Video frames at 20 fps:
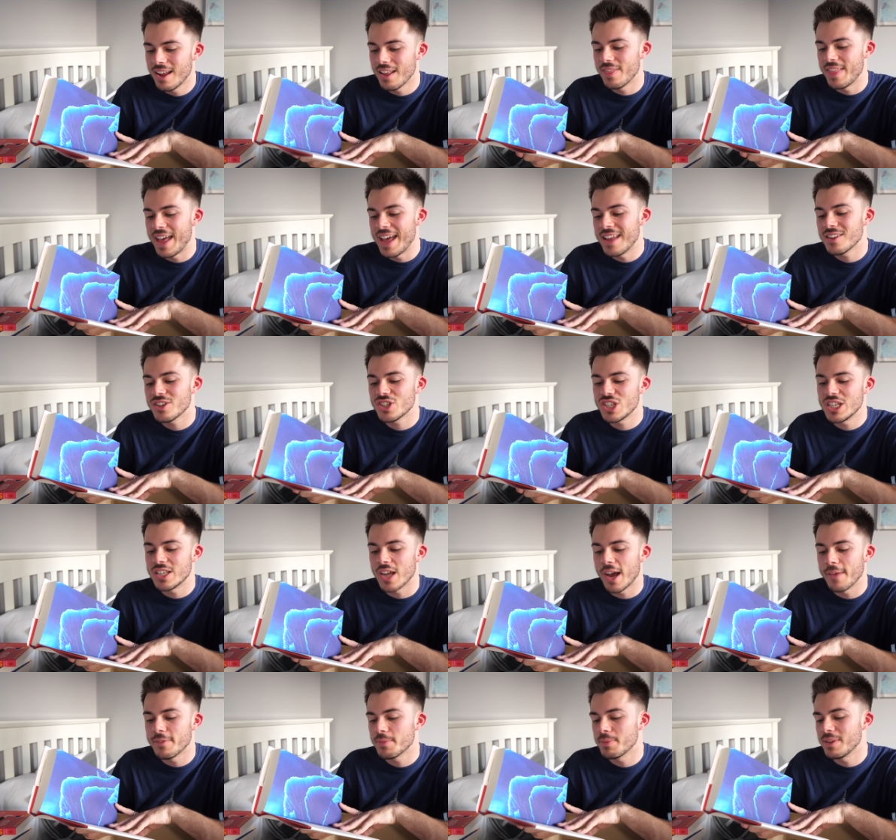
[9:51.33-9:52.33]
Then she
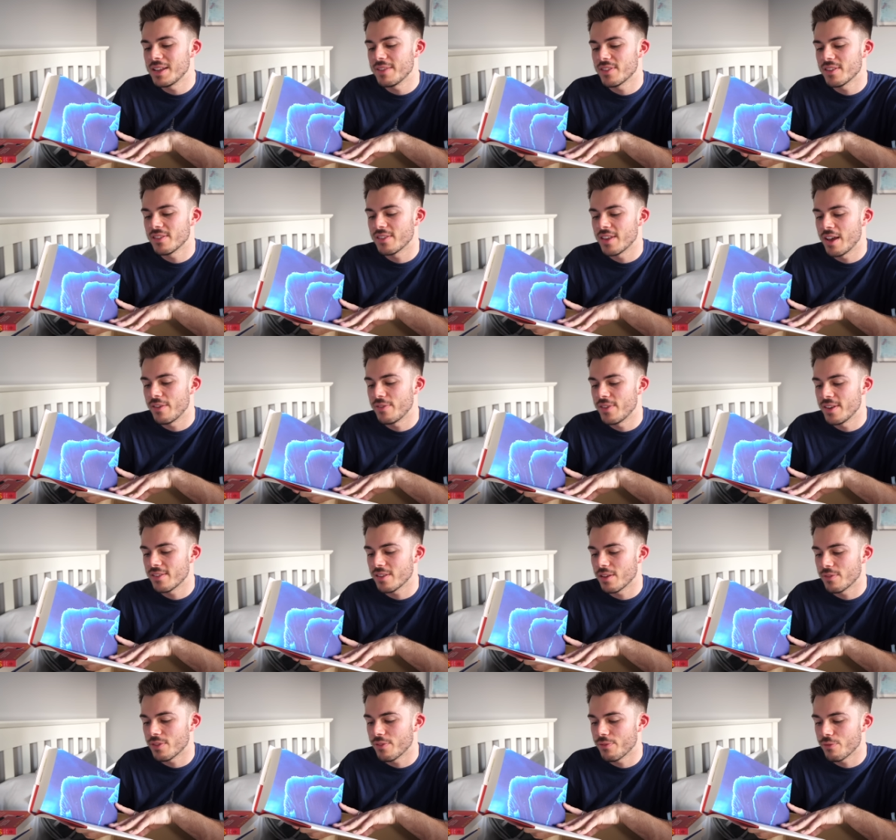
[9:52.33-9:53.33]
dives beneath the surface
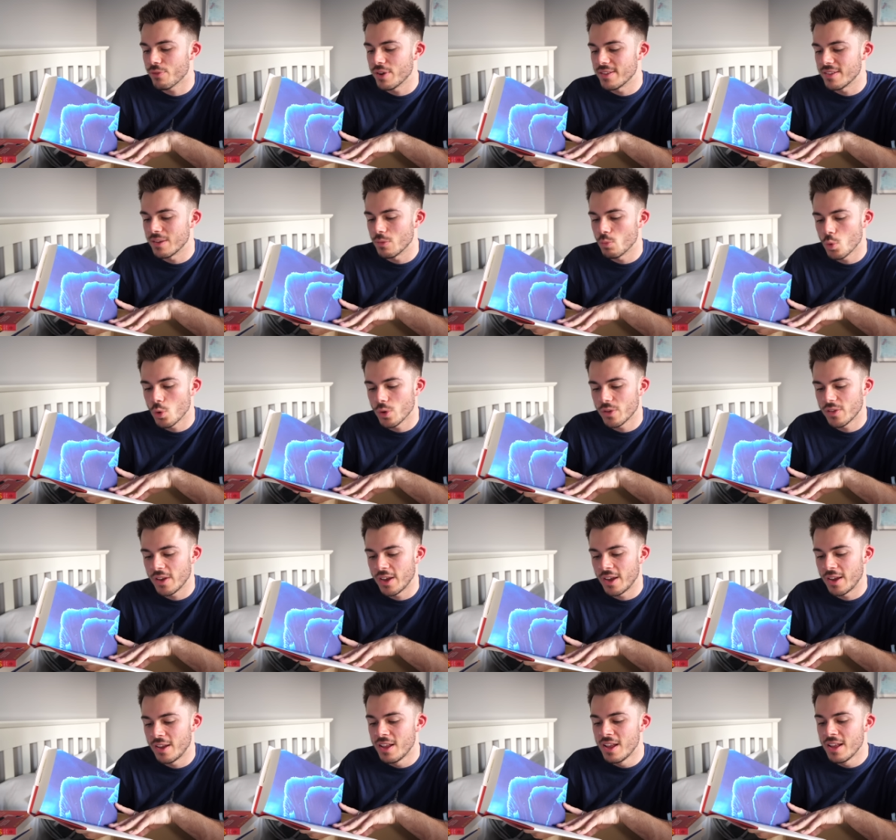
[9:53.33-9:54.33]
of the freezing
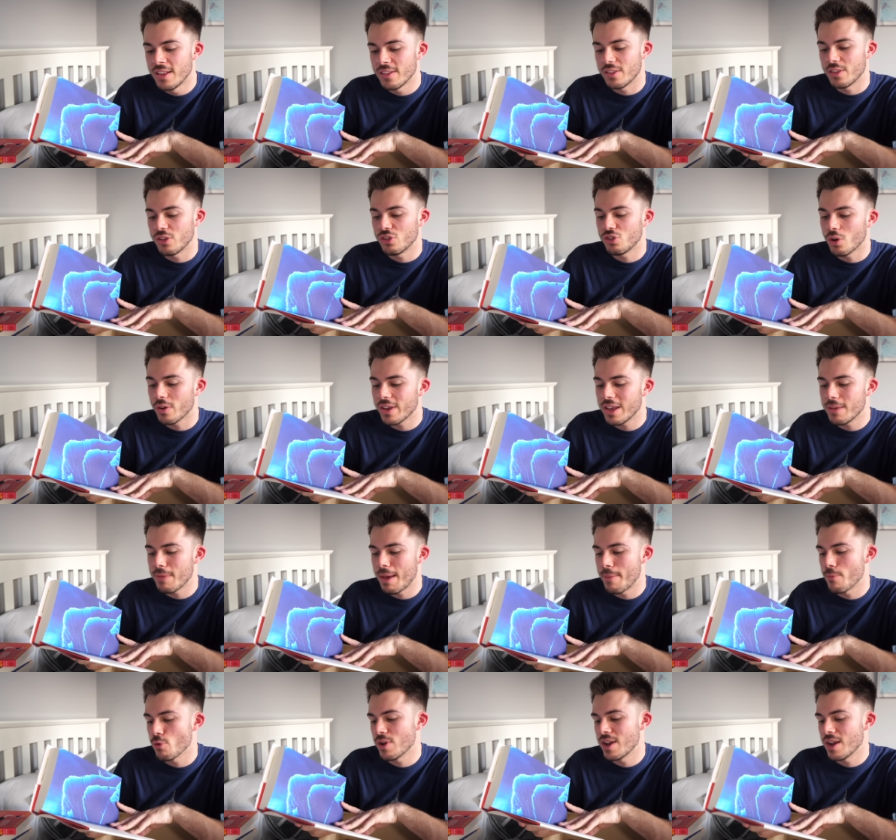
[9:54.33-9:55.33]
water to the shocking
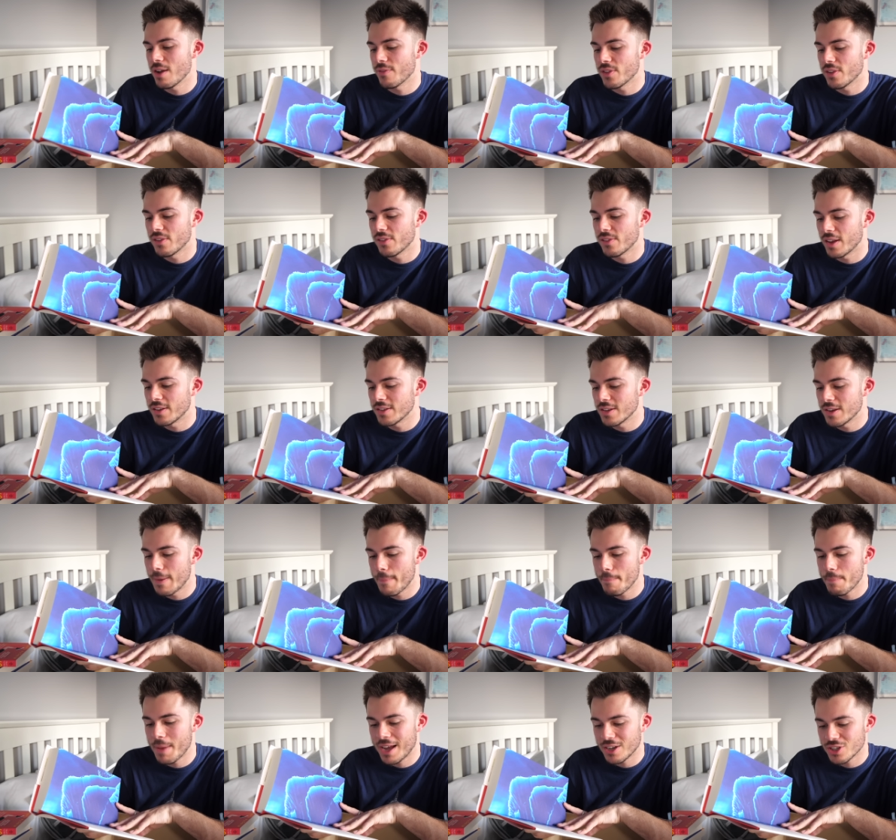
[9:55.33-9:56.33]
memory of the sudden,
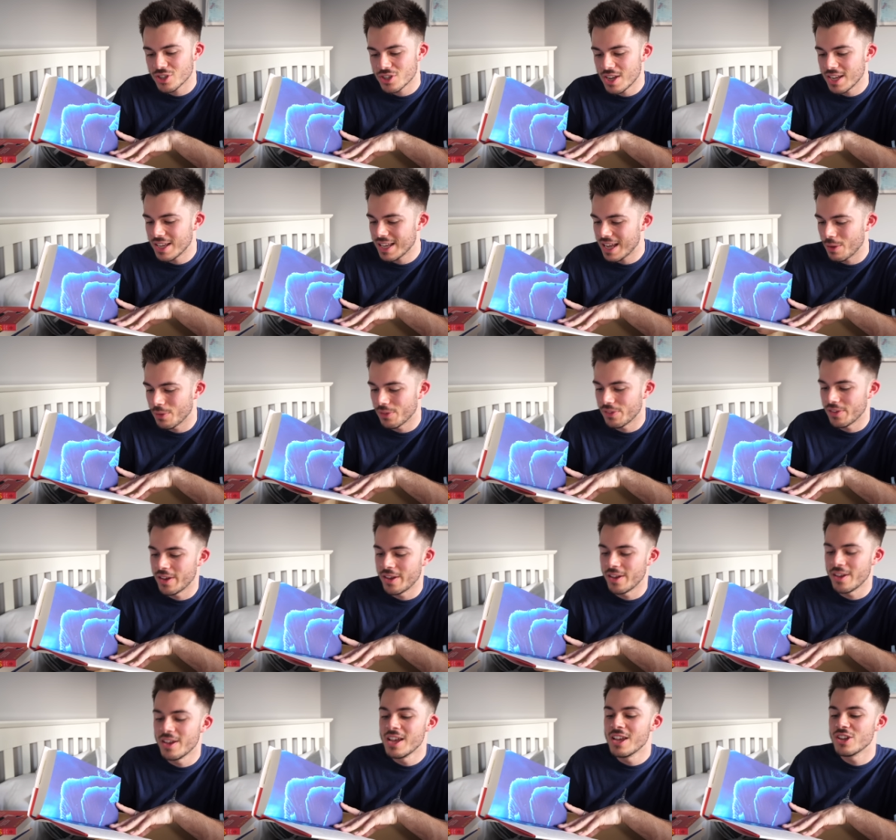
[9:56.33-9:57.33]
passionate
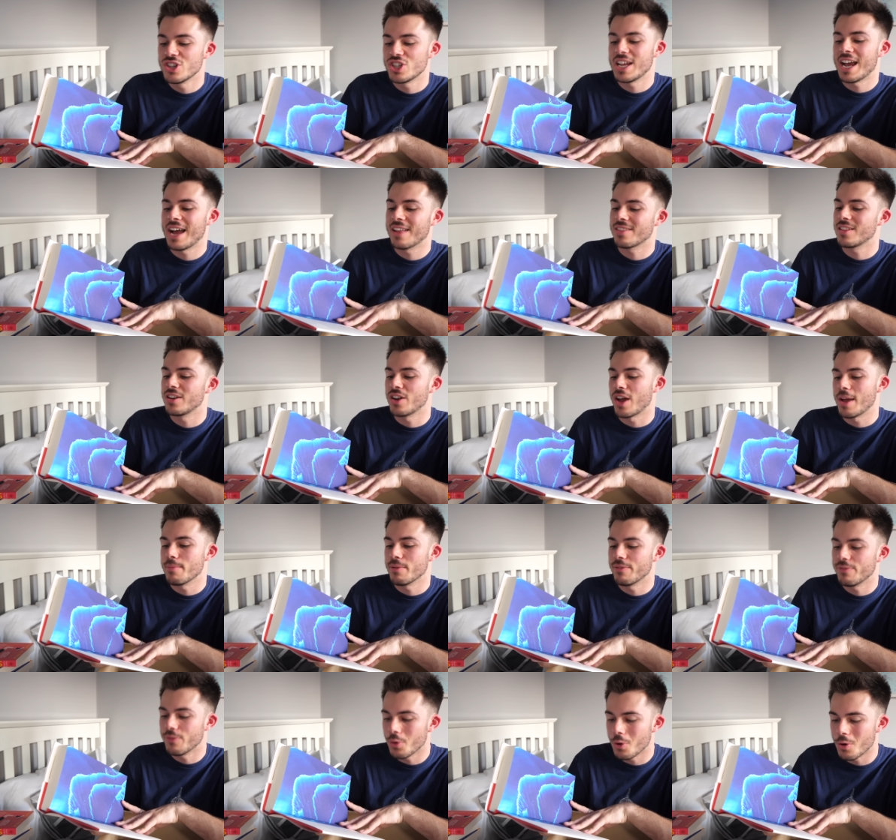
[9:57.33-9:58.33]
encounter she had the night
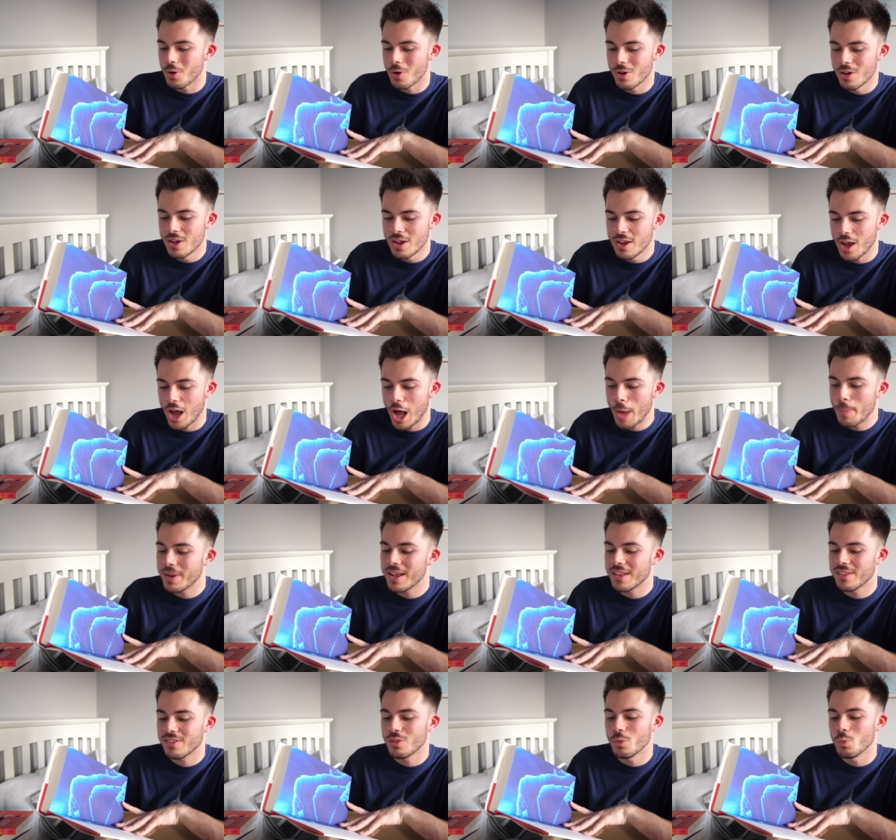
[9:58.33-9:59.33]
before, up
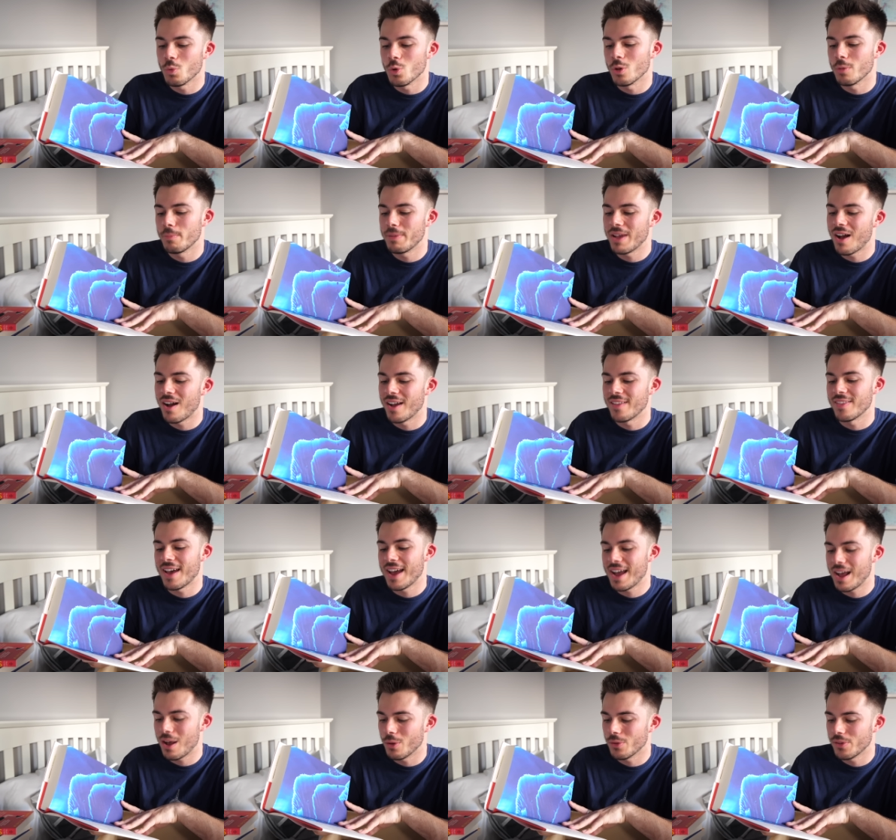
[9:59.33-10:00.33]
against the wall behind the
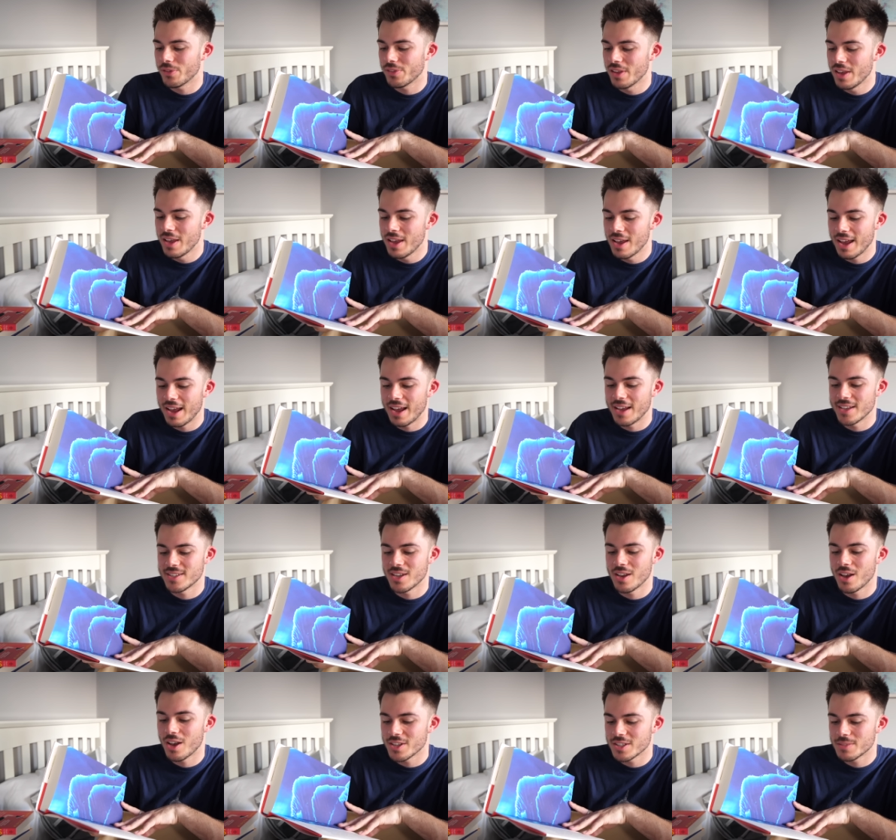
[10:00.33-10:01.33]
house, as
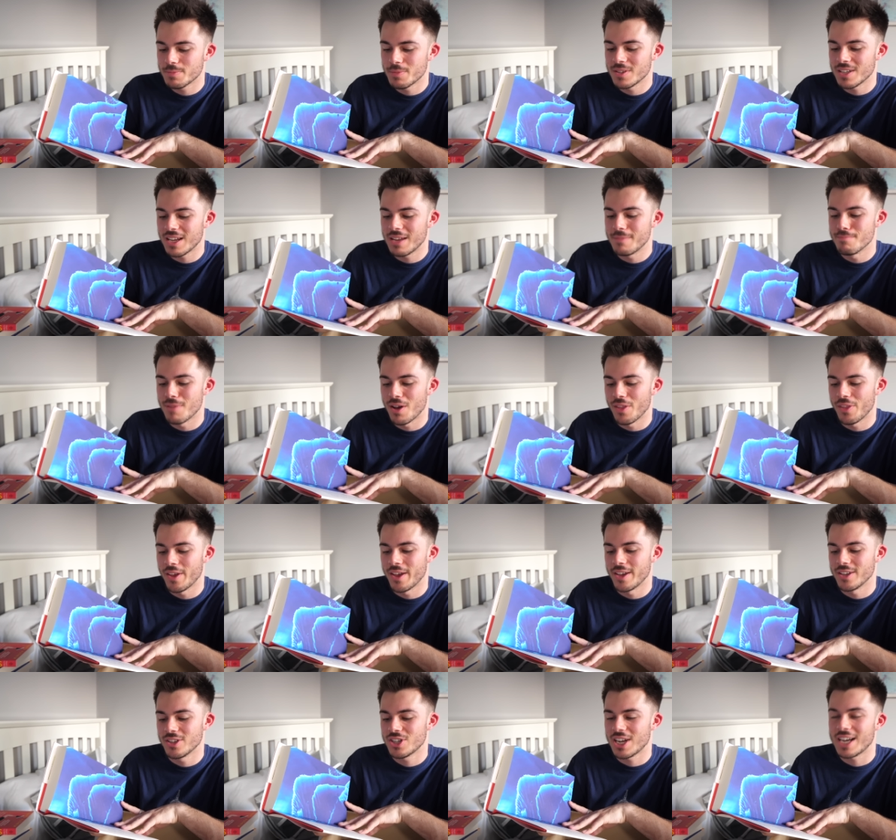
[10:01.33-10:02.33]
her husband and
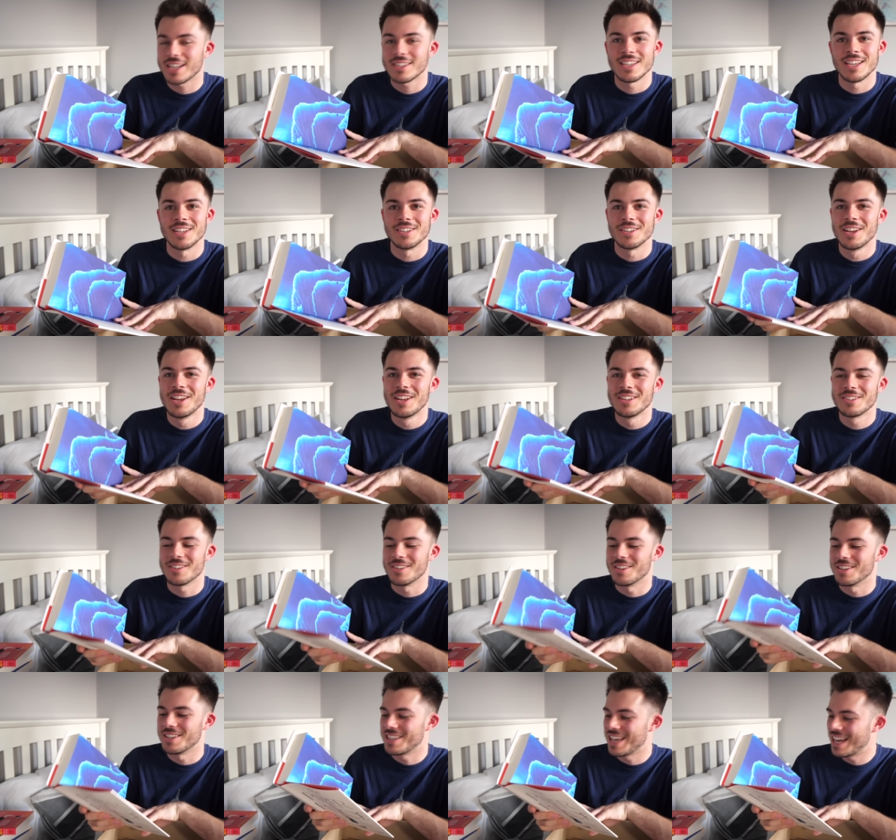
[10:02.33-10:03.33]
mother chatted to
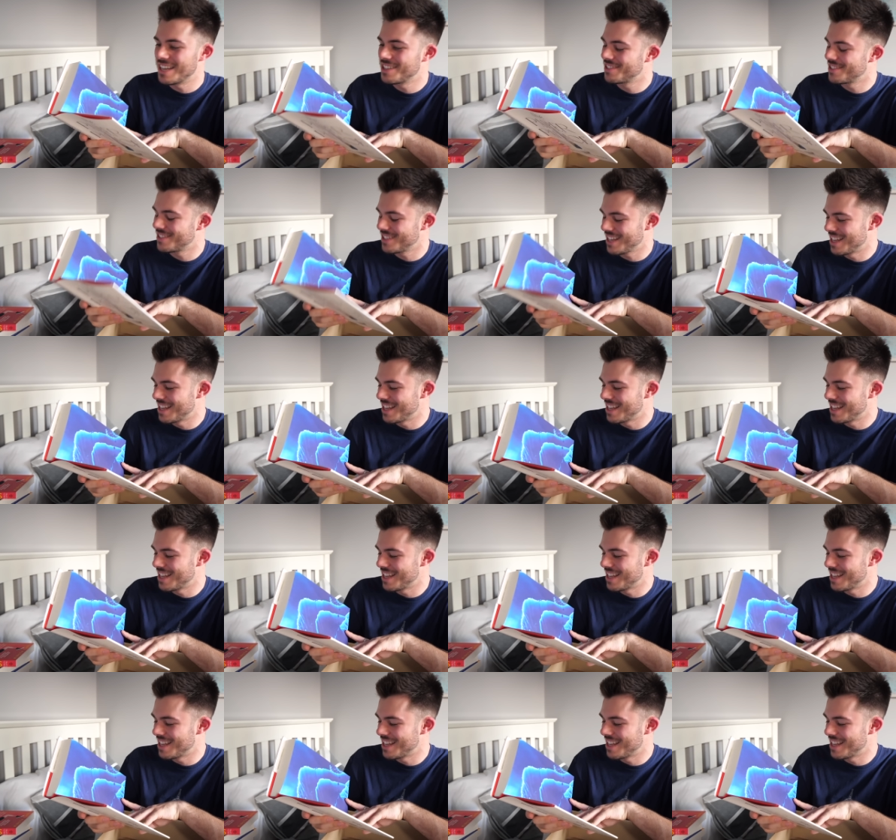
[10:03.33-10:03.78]
the guests